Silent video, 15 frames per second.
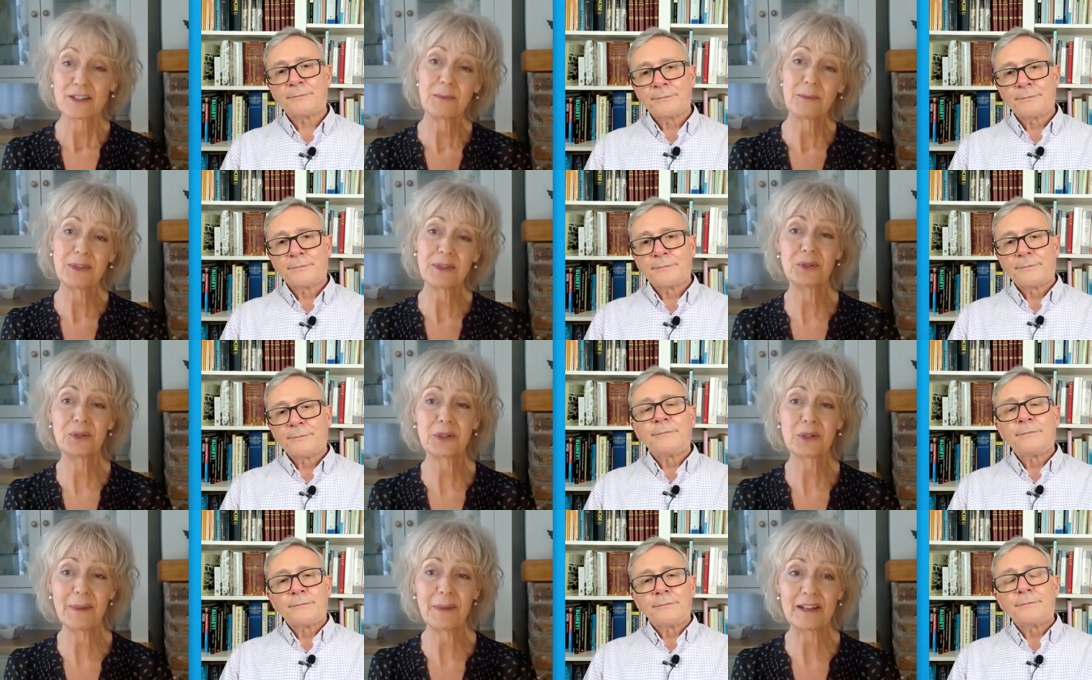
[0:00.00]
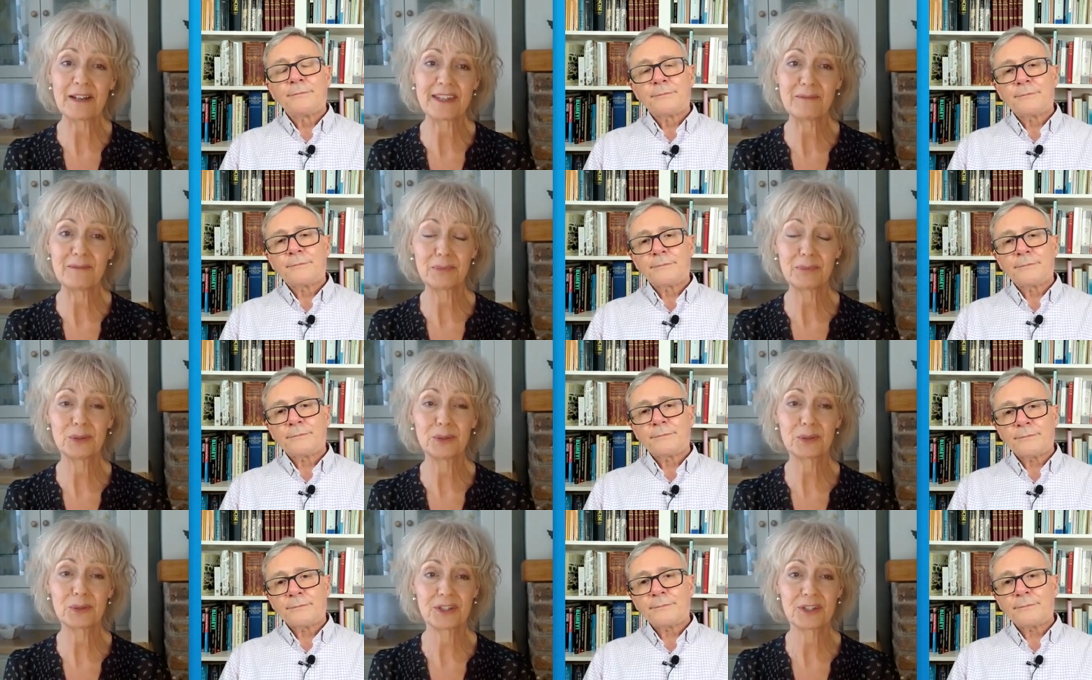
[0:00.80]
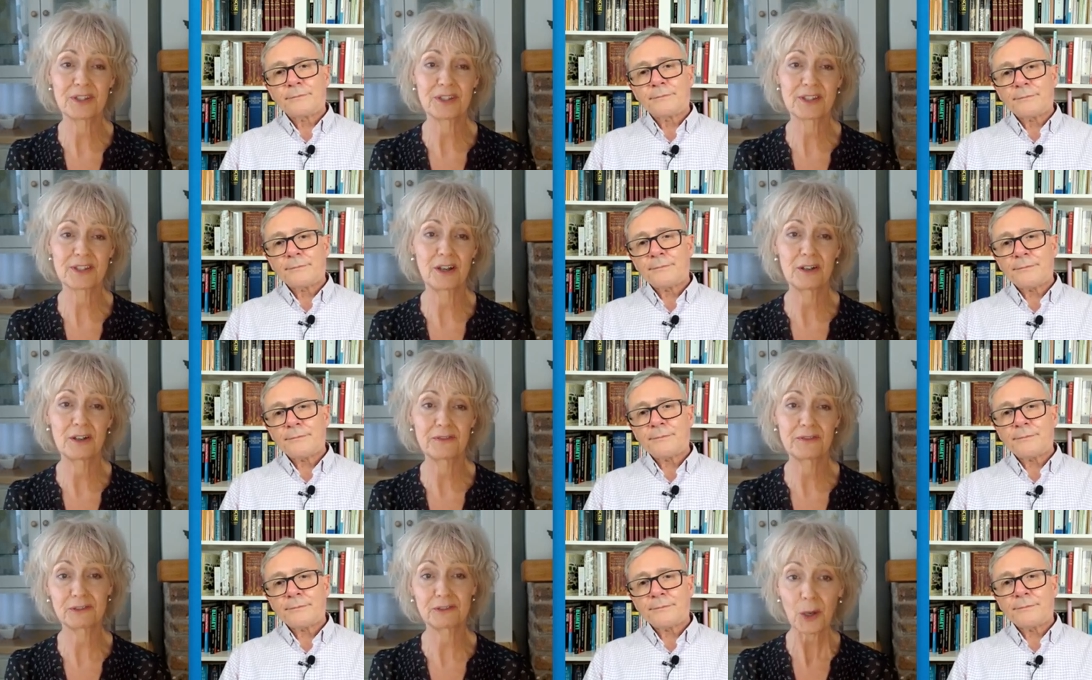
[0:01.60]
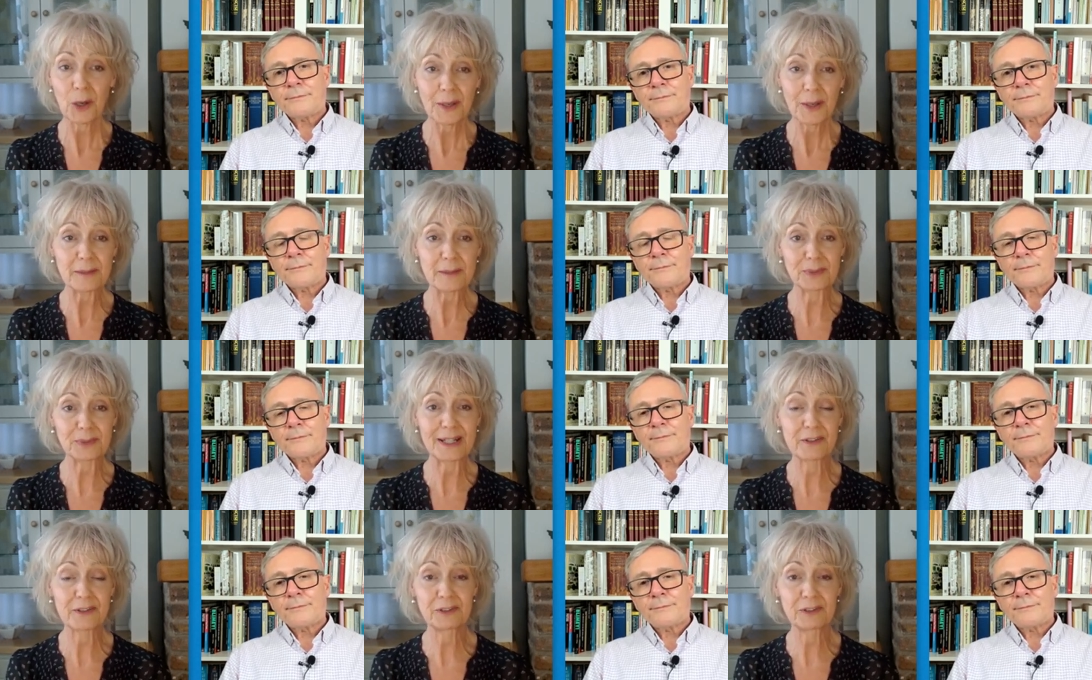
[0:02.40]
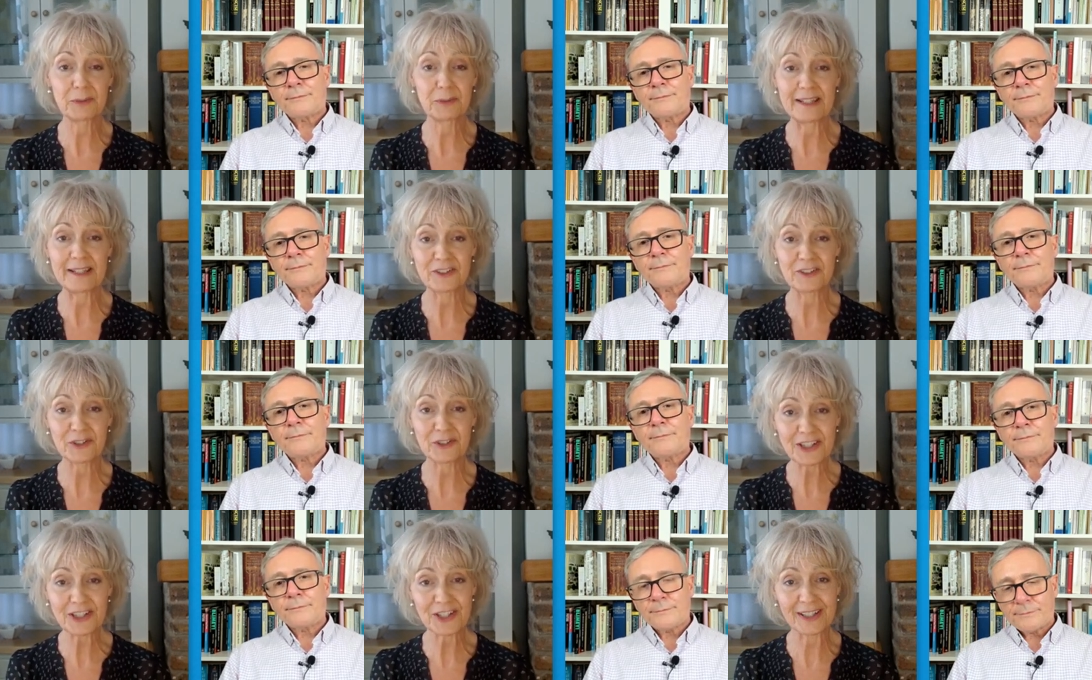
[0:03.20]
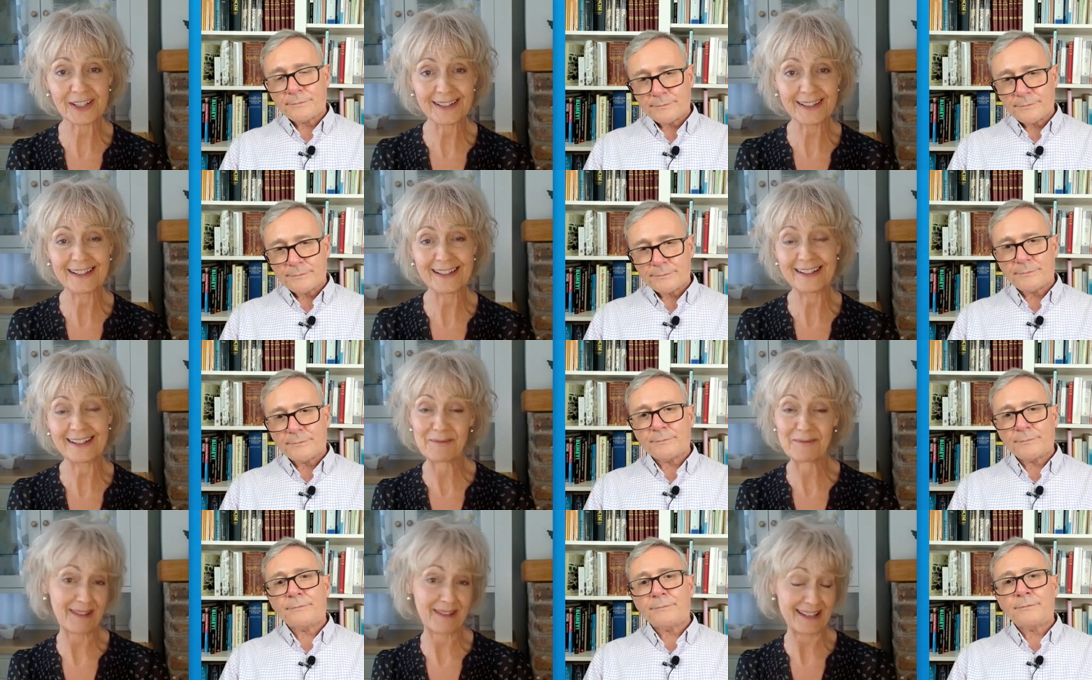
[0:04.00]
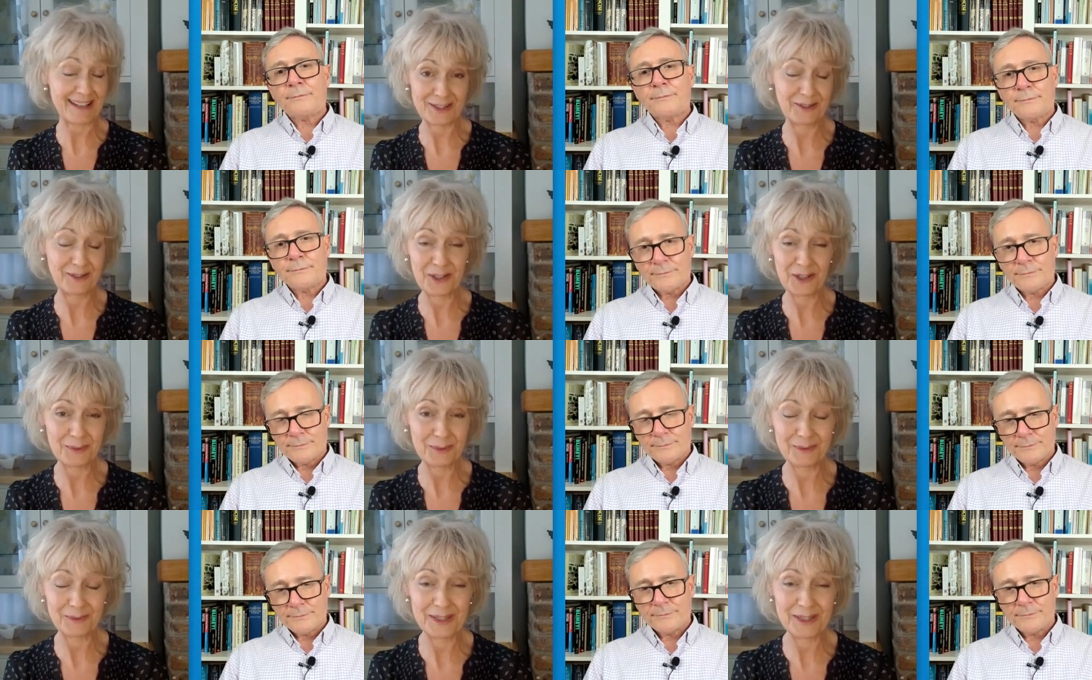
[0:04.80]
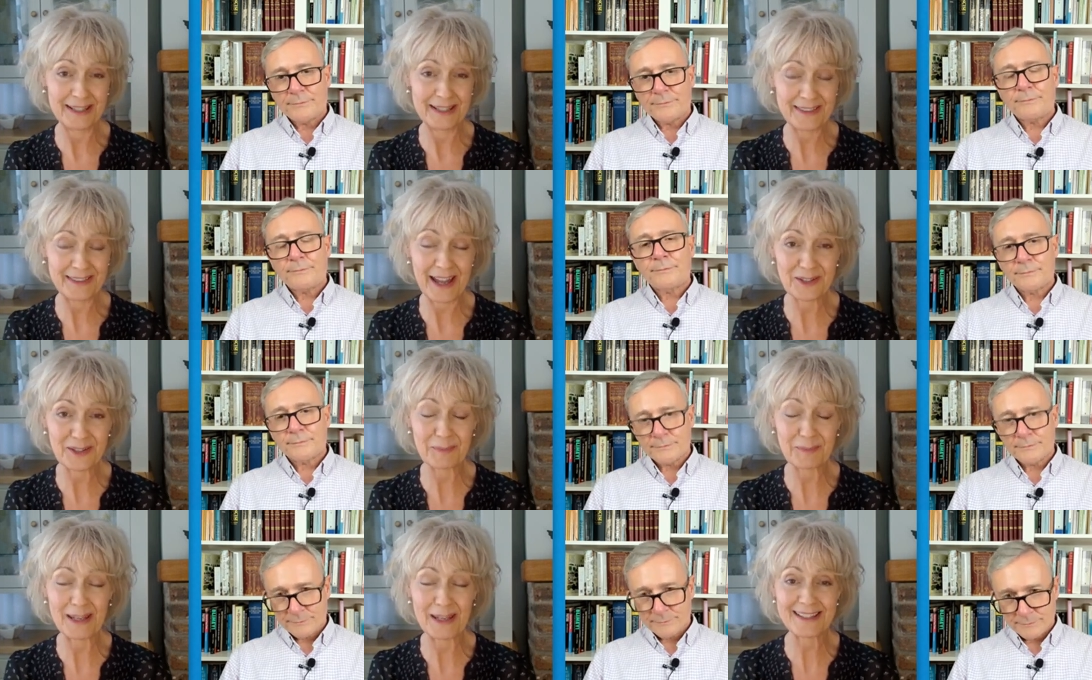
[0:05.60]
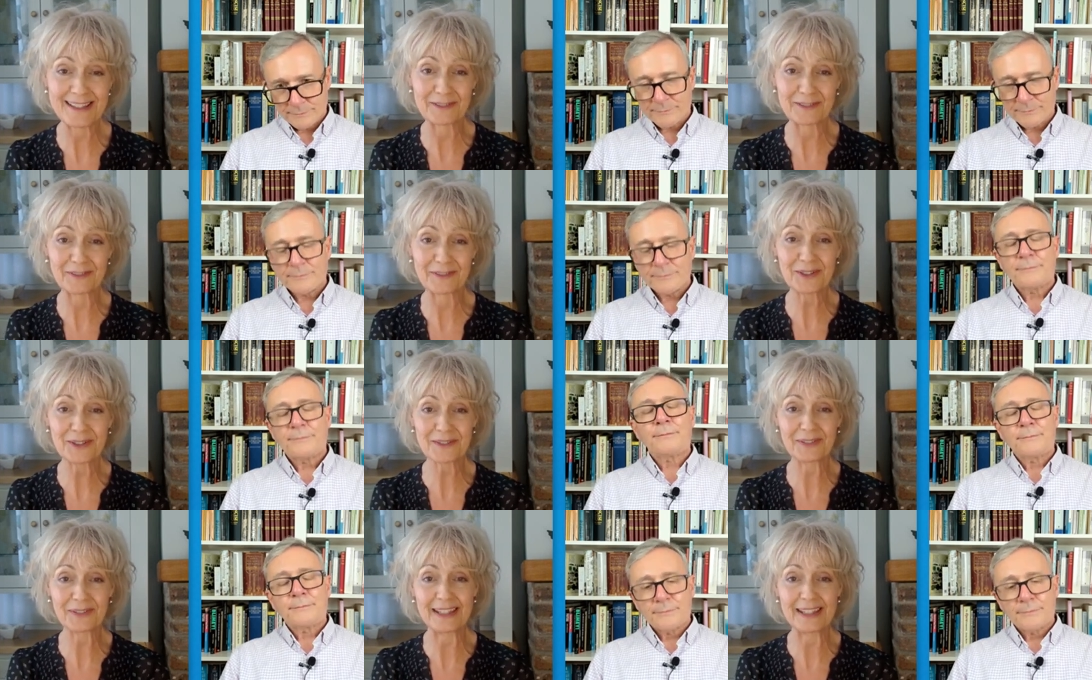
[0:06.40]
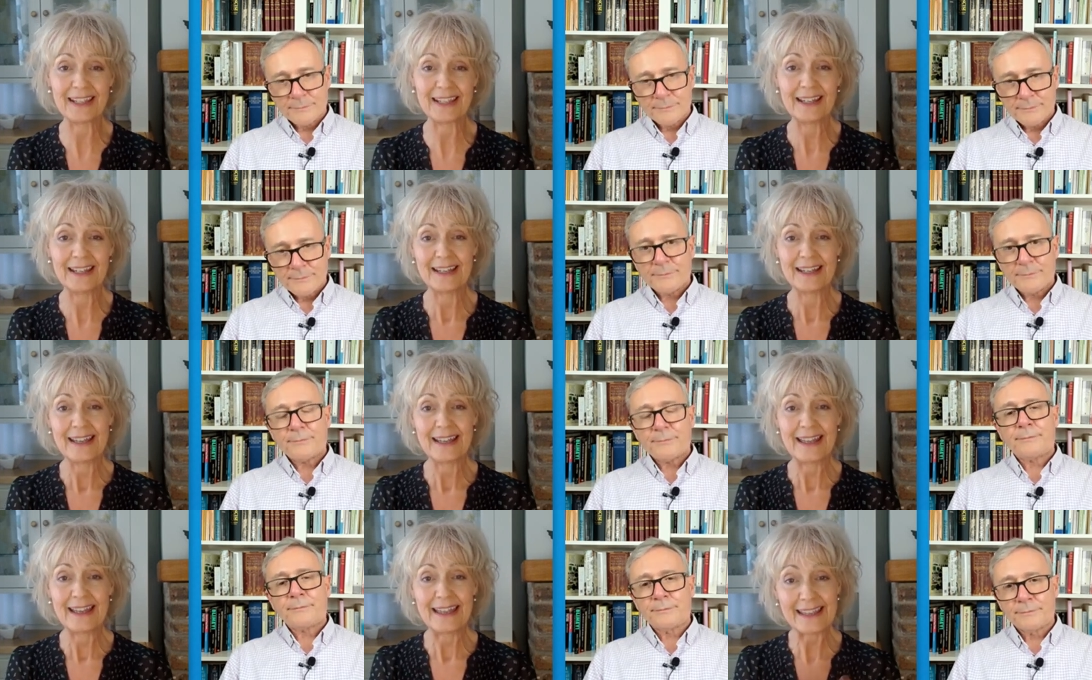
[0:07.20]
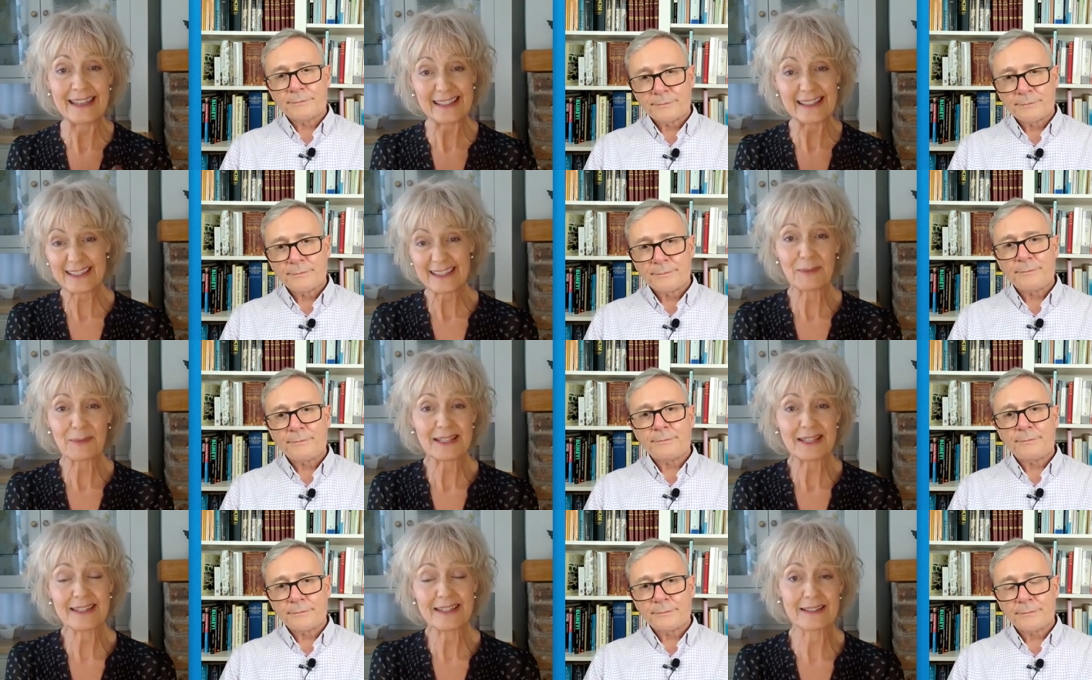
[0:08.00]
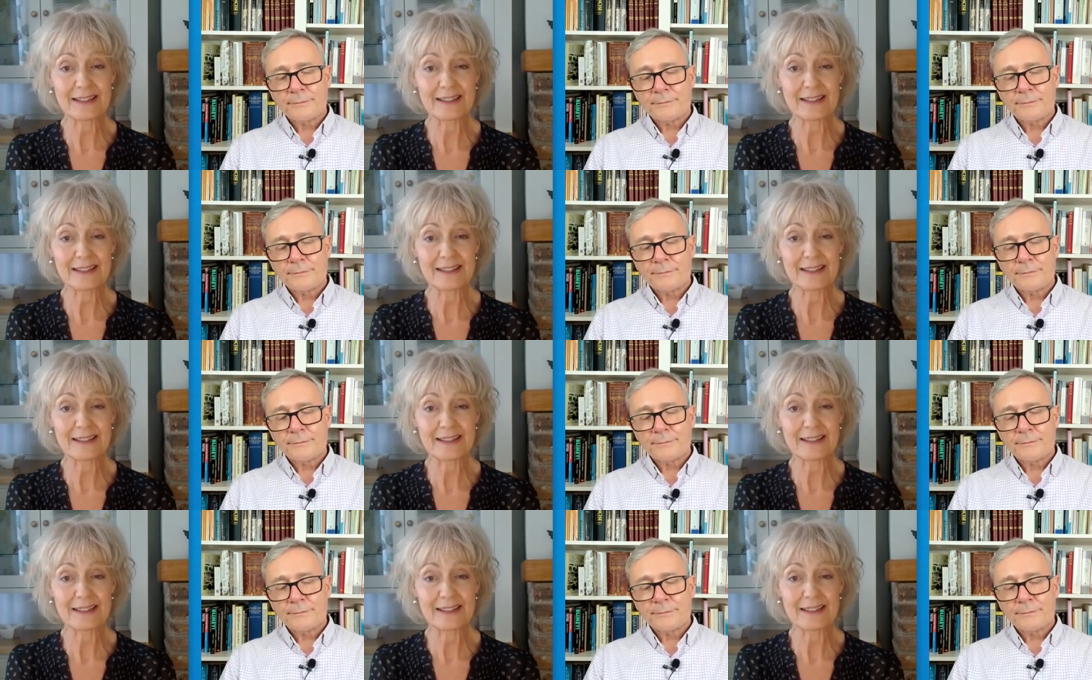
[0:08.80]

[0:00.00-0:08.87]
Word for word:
Speaker 1: So, when we talk about the importance of growing a brand through penetration, um, as you know, we, you know, that underpins our philosophy, it does make